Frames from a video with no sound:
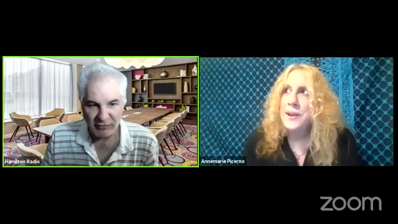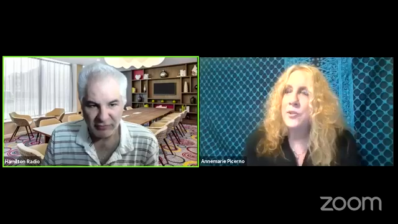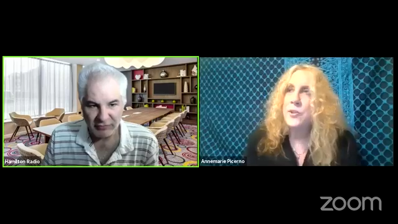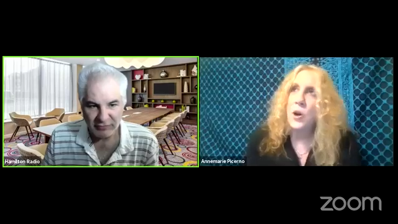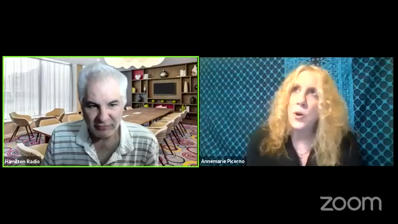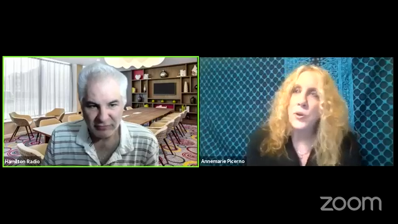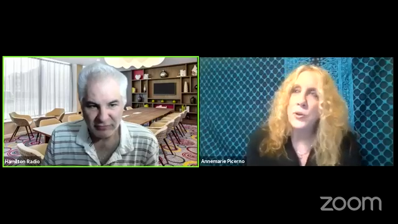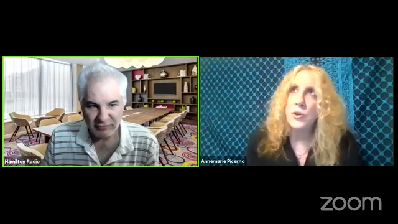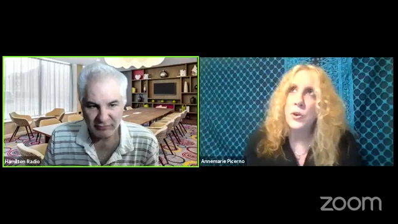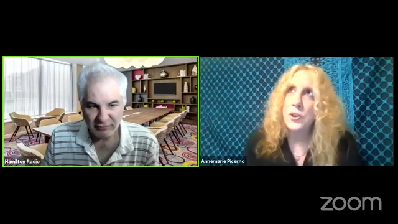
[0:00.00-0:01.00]
Speaker 1: So there's a
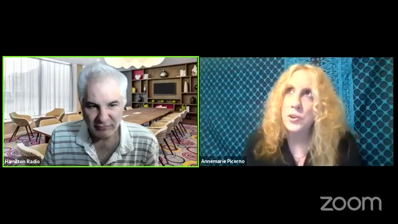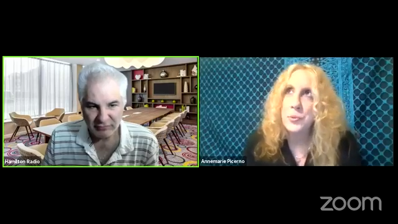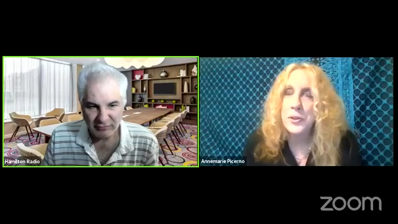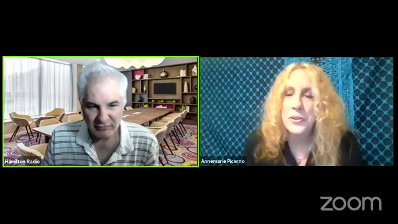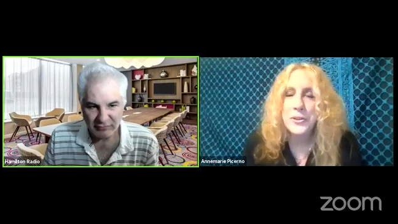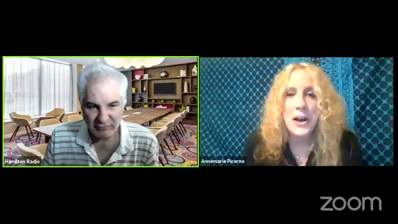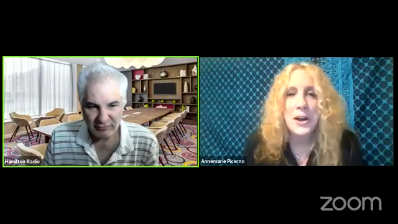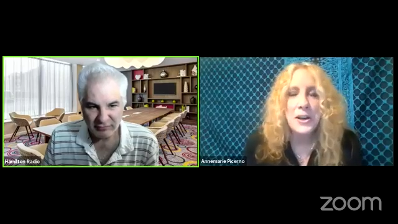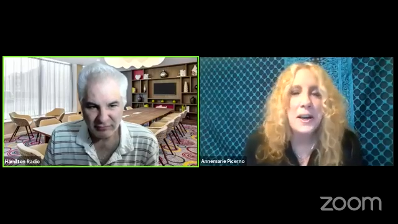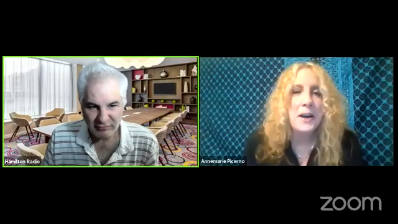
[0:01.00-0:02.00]
Christmas song
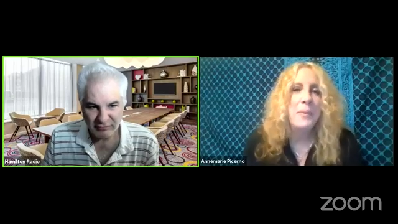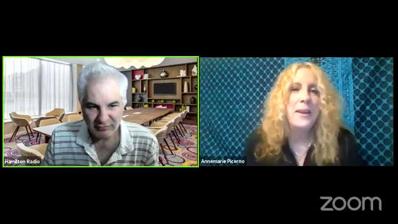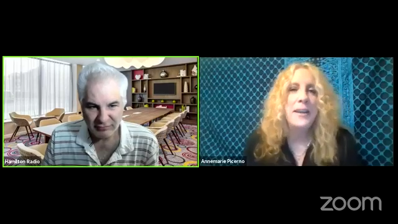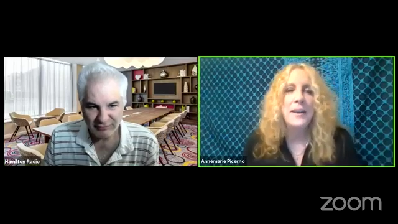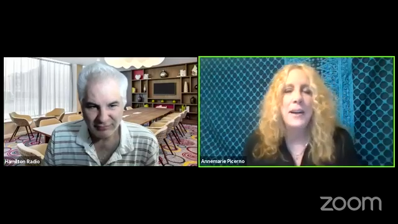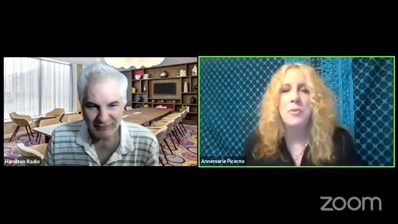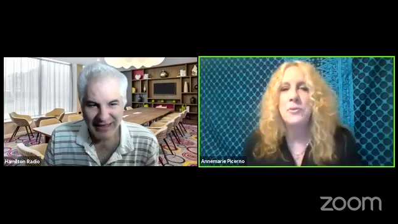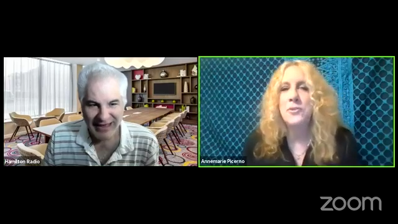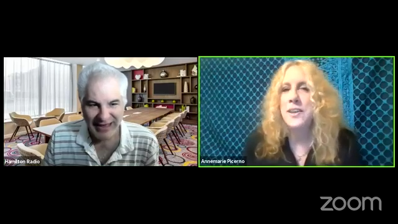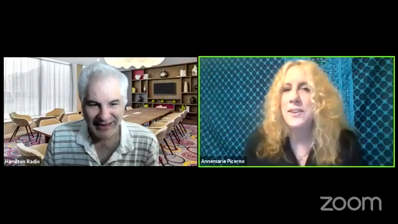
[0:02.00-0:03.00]
coming. I won't
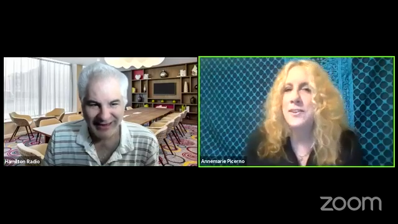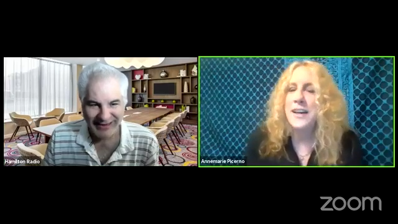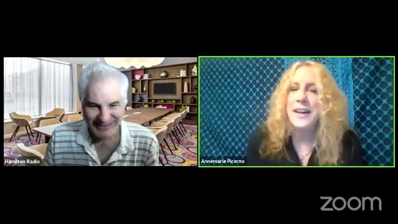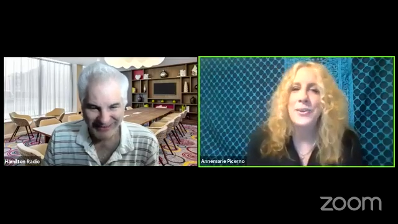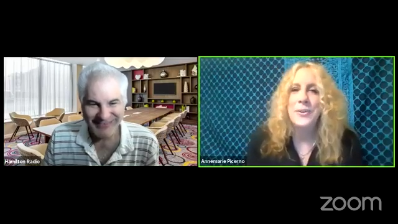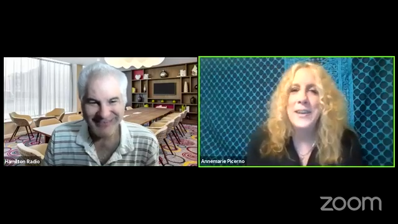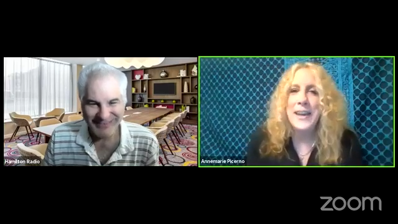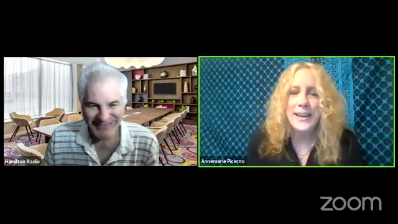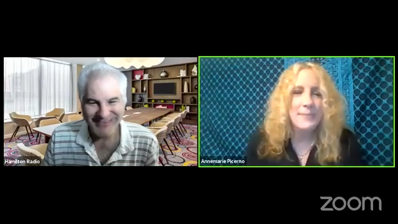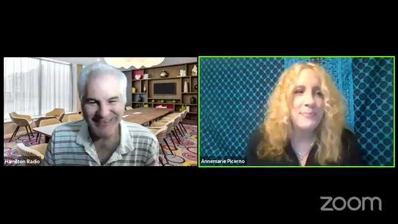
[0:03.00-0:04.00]
say I, the title
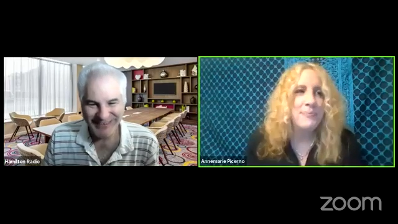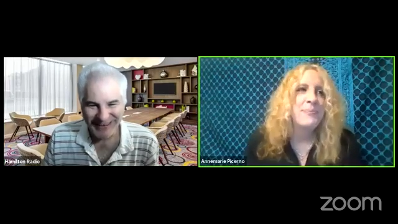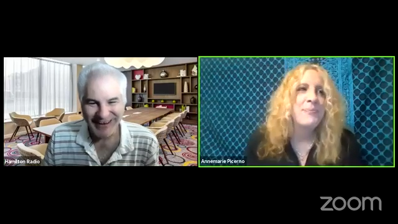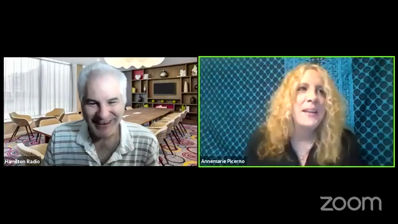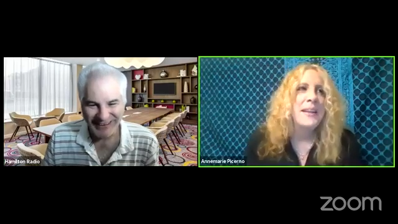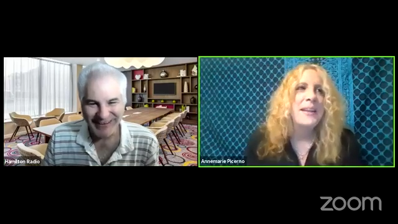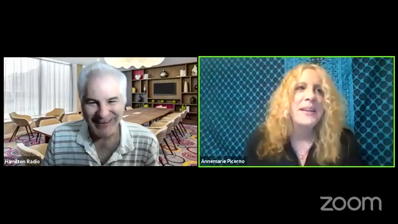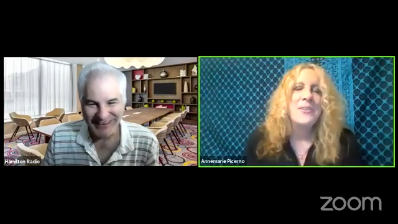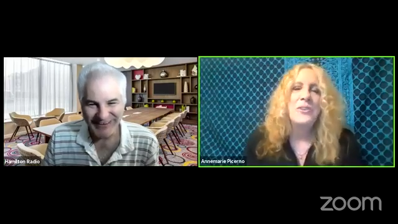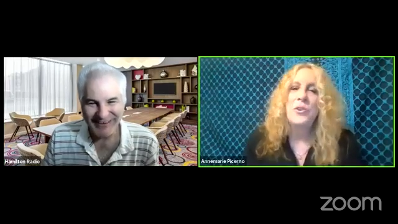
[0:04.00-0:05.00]
yet.
Speaker 2: Yeah, I like that.
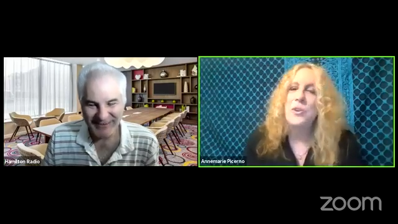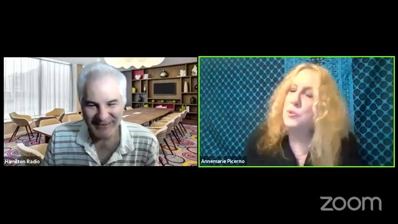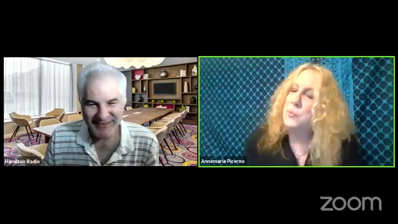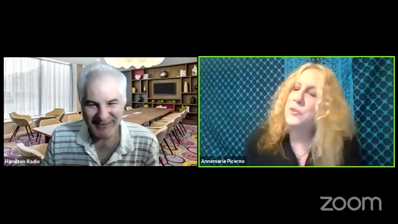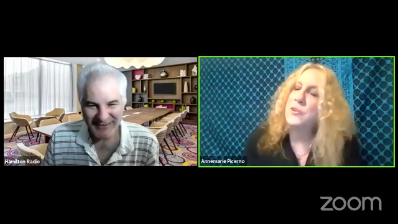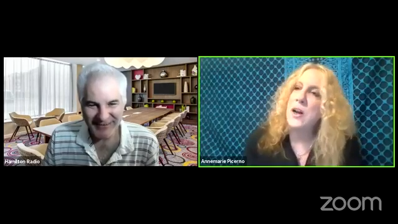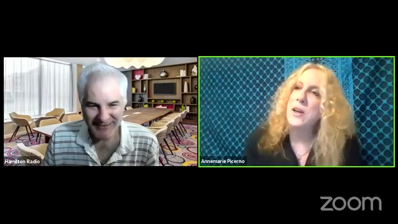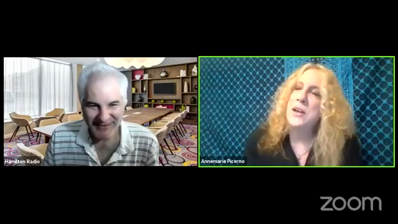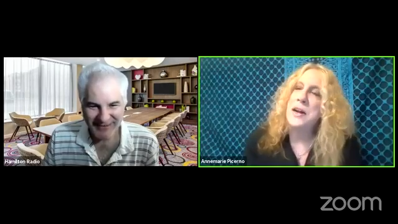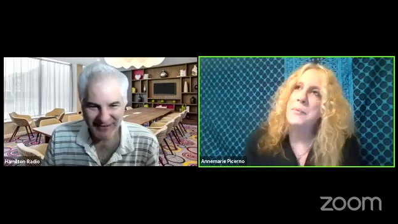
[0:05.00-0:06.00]
Speaker 1: Christmas song
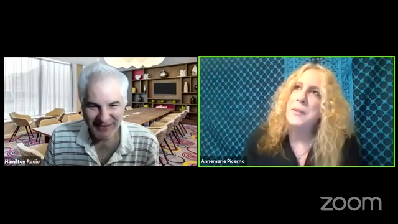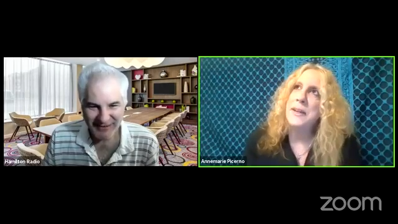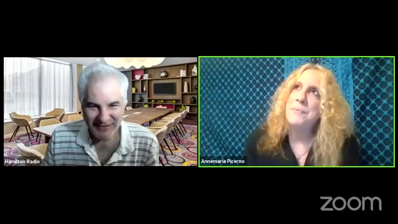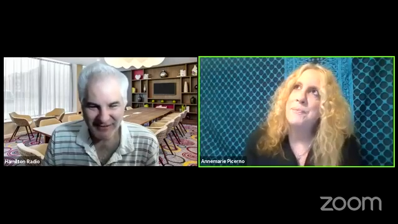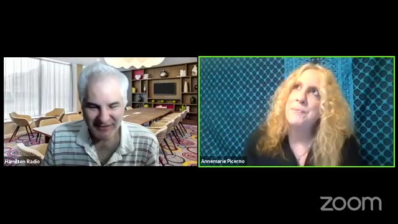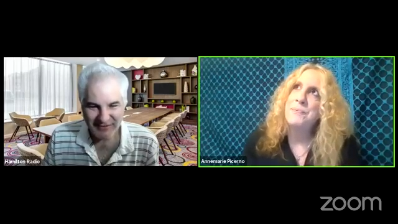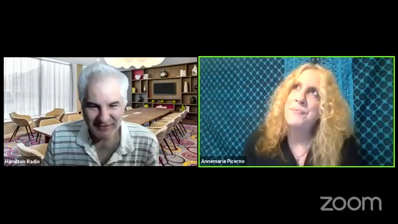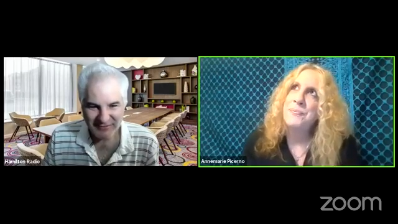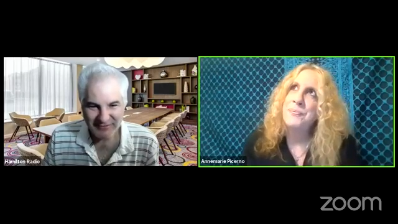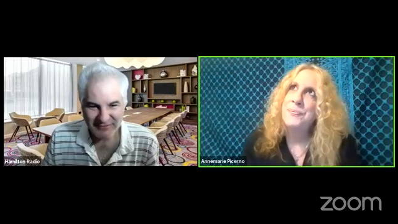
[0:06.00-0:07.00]
coming
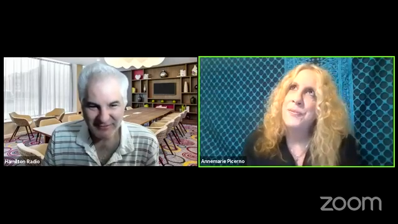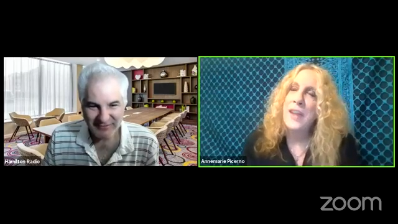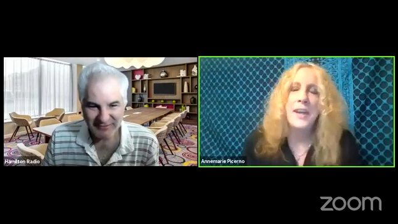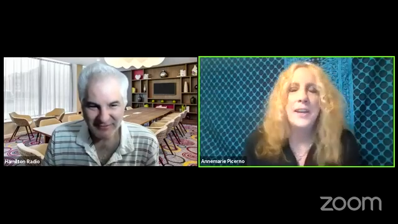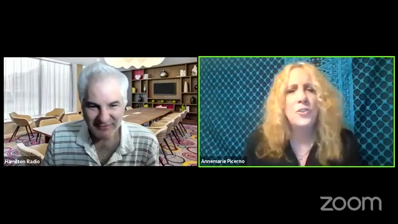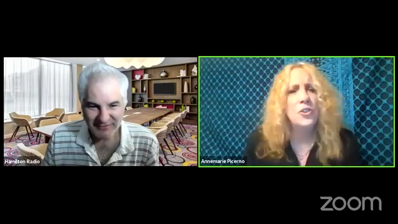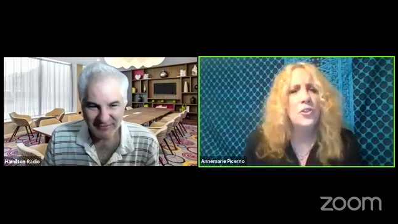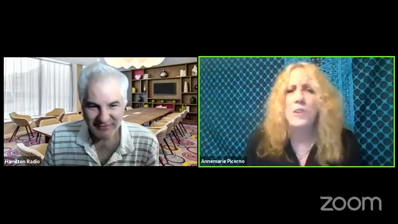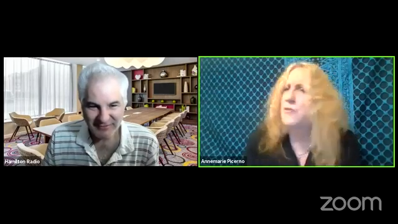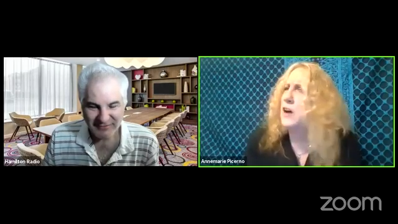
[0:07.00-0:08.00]
and it's just
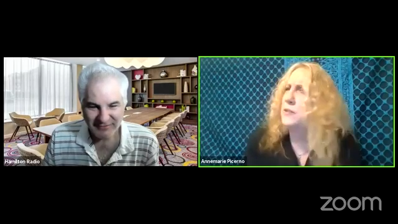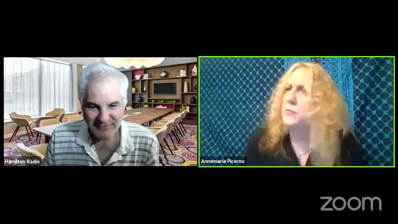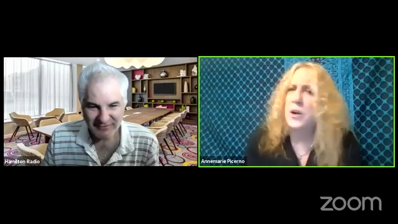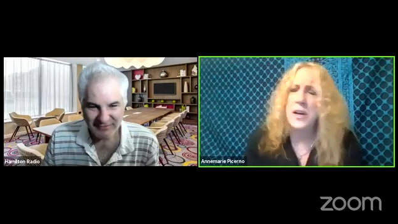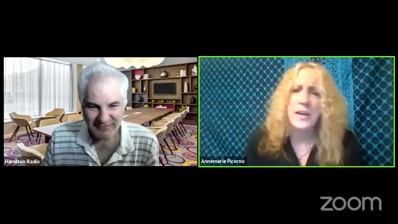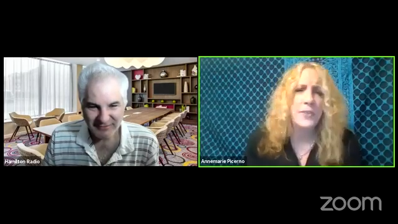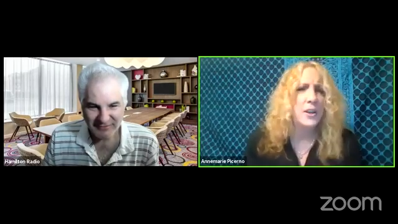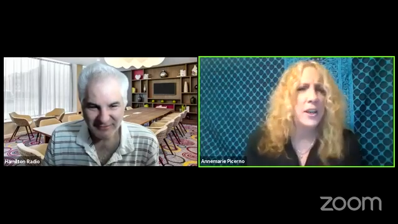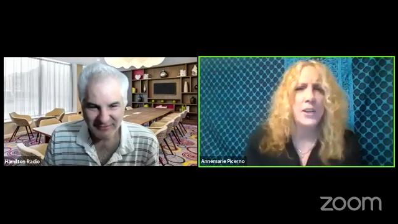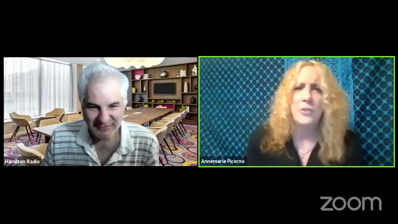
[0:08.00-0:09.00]
a fun one. It's a
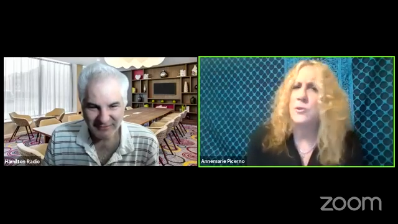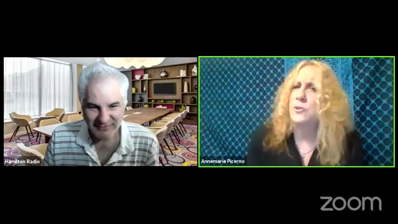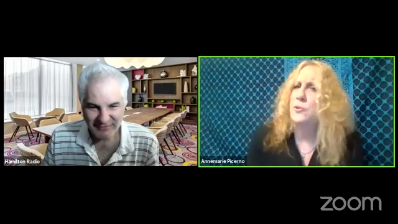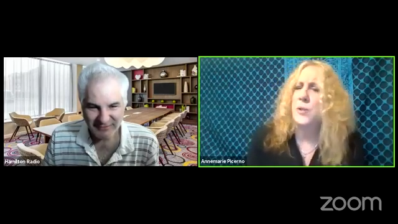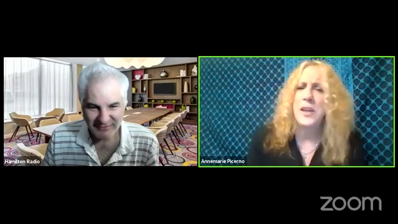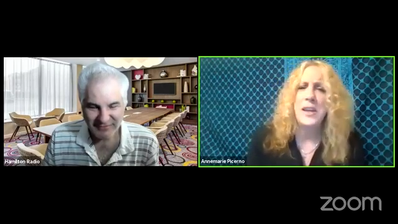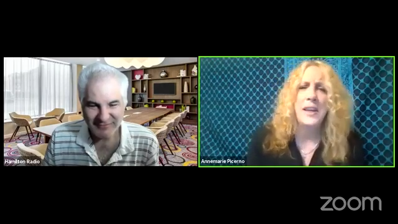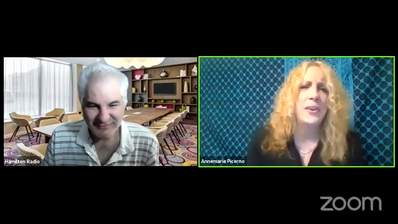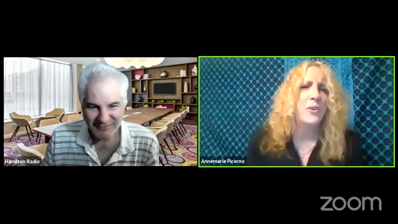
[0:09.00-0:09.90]
country swing